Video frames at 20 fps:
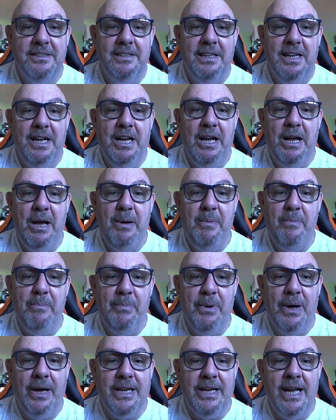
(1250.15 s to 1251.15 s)

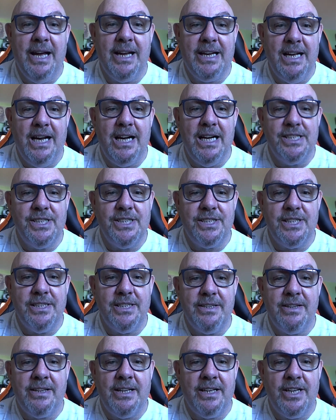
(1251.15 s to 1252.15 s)
But yeah, guys,
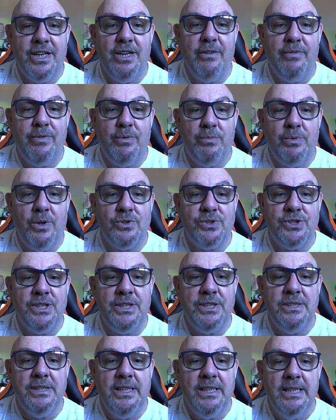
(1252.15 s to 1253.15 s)
thank you for
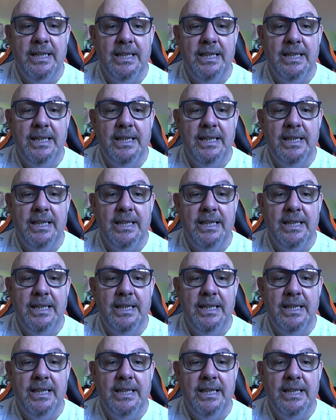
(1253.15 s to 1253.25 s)
watching,